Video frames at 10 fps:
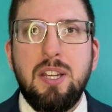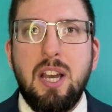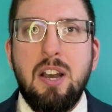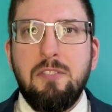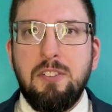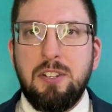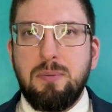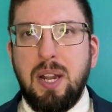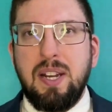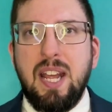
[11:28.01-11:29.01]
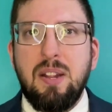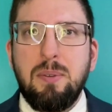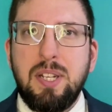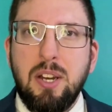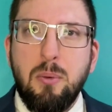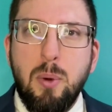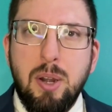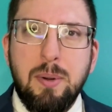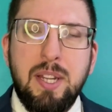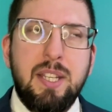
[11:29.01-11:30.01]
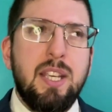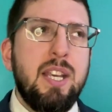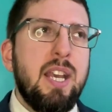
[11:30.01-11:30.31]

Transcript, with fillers: outfit rundown what they're wearing